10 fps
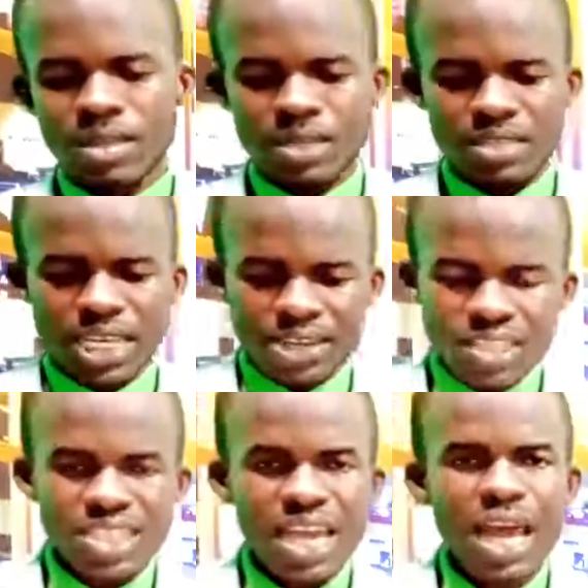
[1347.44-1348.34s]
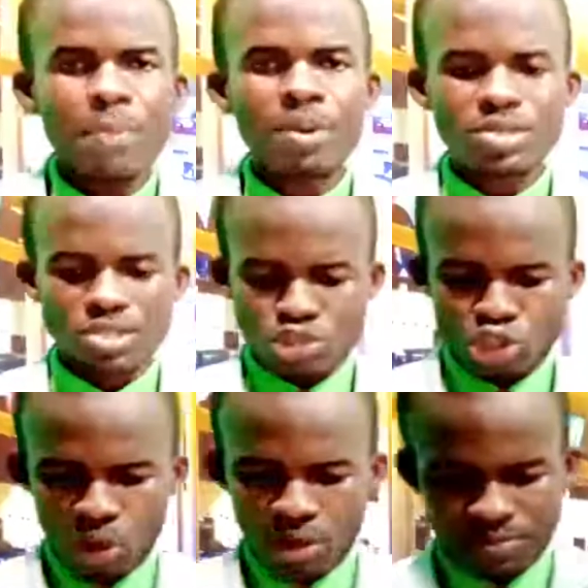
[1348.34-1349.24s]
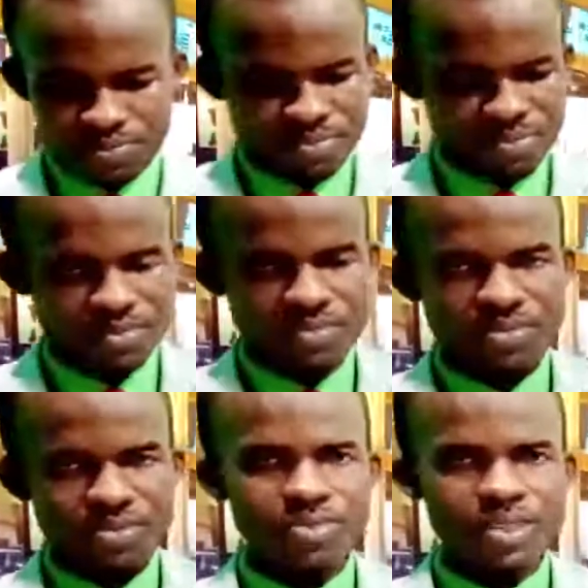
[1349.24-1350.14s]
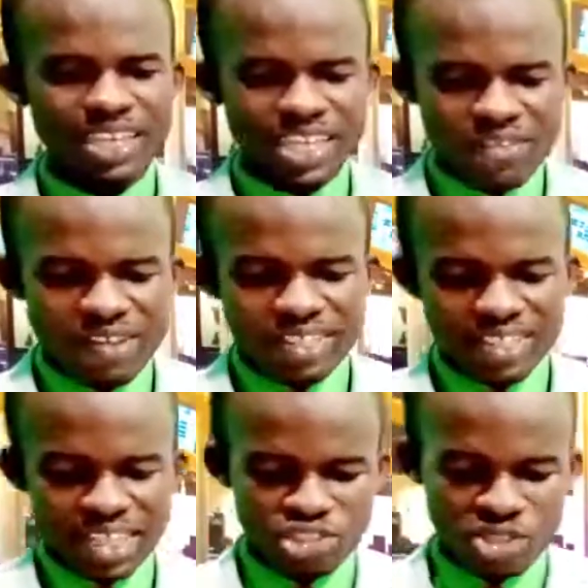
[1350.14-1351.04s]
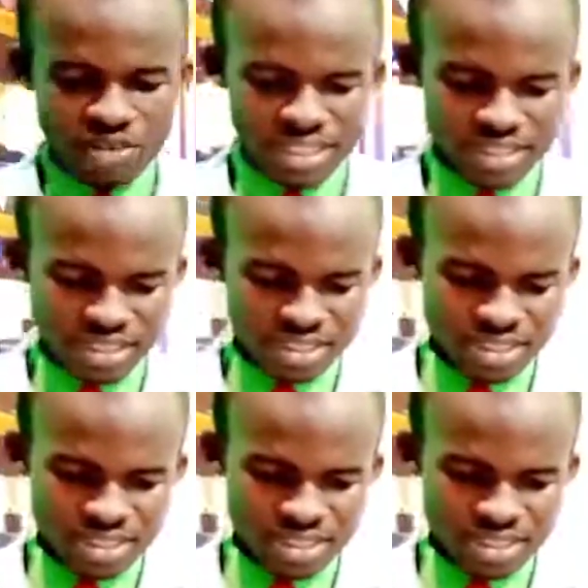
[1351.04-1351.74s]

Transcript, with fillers: The Christian Apostle John gave us this assurance.